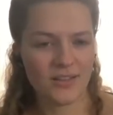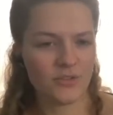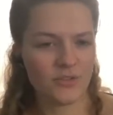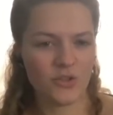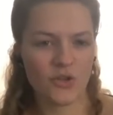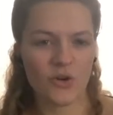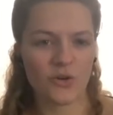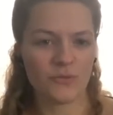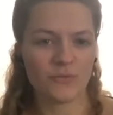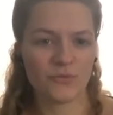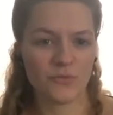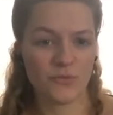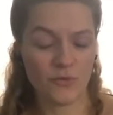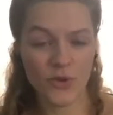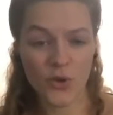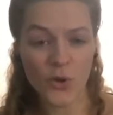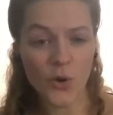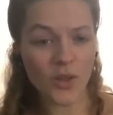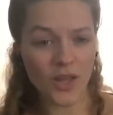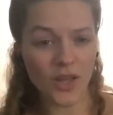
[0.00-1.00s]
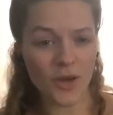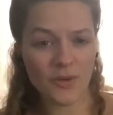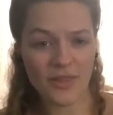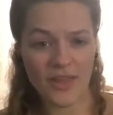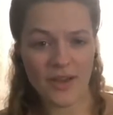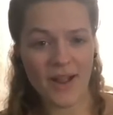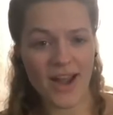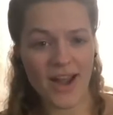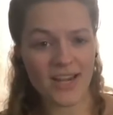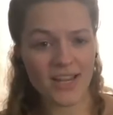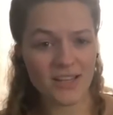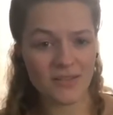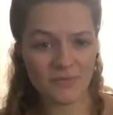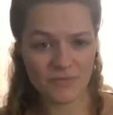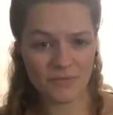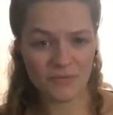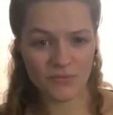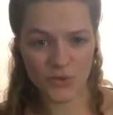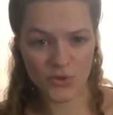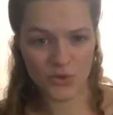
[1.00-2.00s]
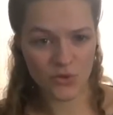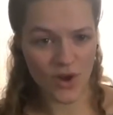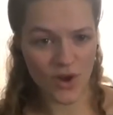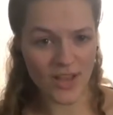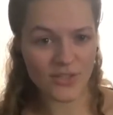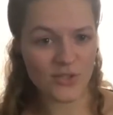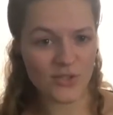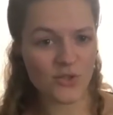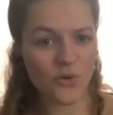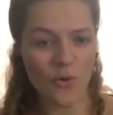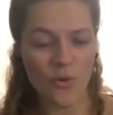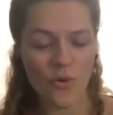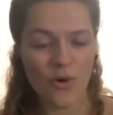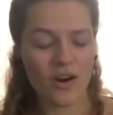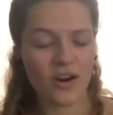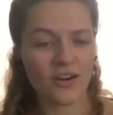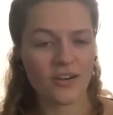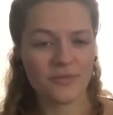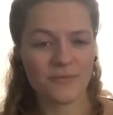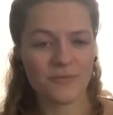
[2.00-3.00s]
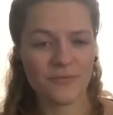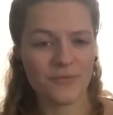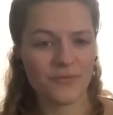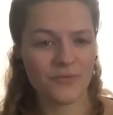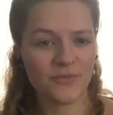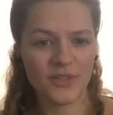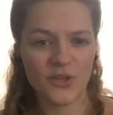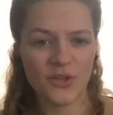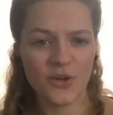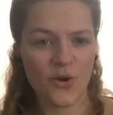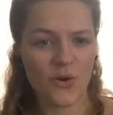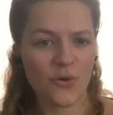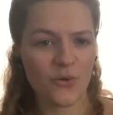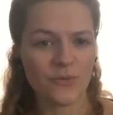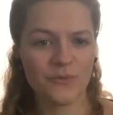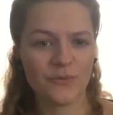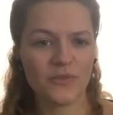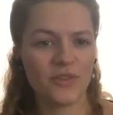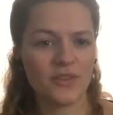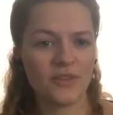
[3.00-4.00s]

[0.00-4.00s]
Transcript: you know, viola without any stress or, you know,